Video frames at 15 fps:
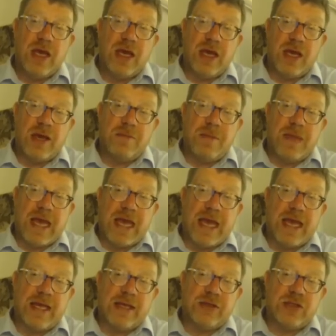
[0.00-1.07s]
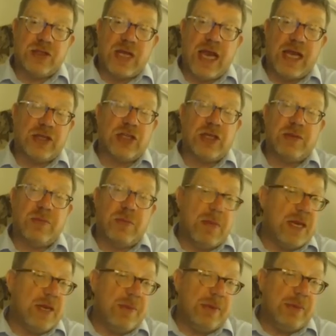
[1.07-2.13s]
And actually,
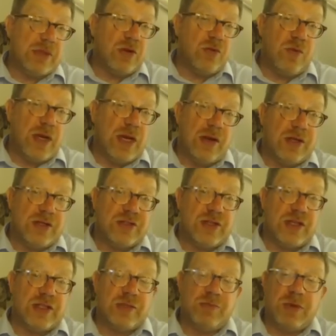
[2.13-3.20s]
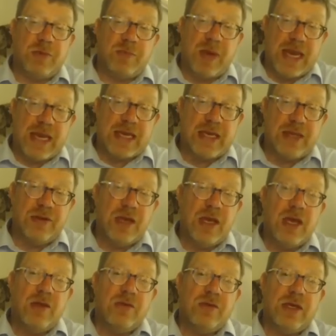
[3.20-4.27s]
many people don't realize this, but back in
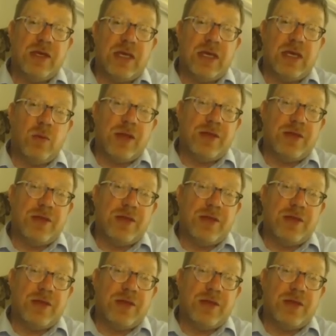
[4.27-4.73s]
when